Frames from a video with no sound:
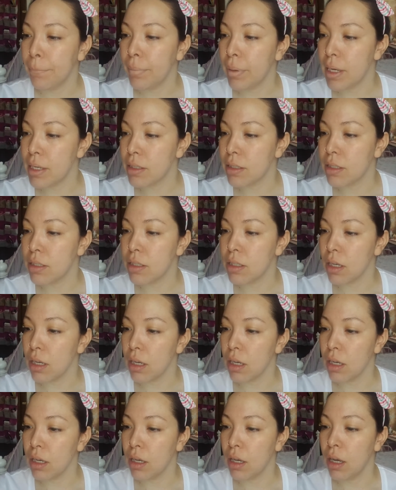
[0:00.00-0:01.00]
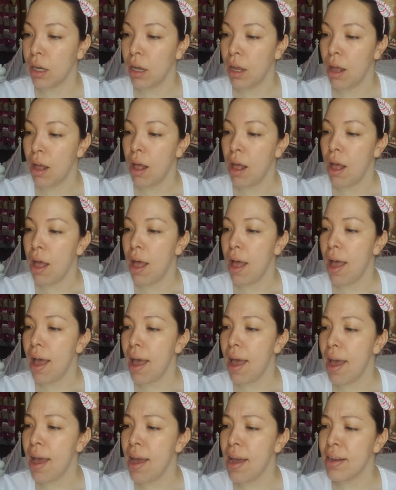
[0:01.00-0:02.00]
Let's see.
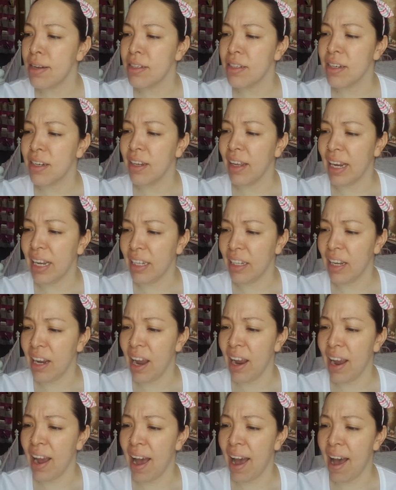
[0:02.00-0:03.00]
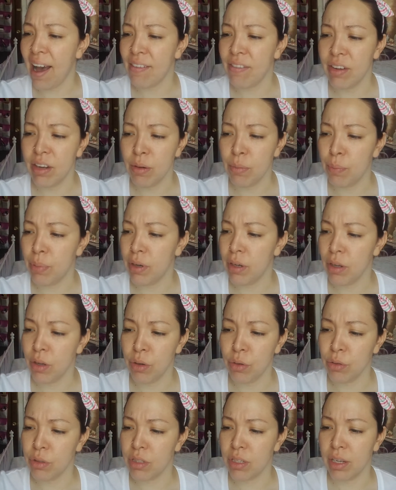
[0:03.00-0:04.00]
And lately I haven't been
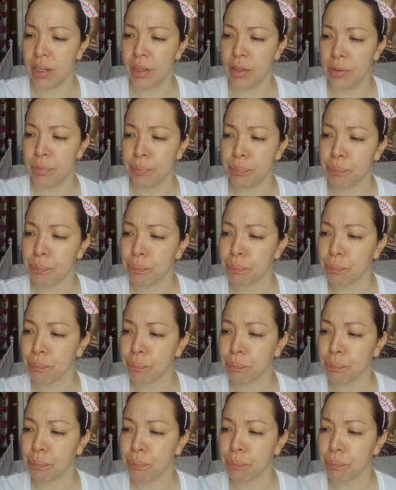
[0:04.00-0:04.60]
using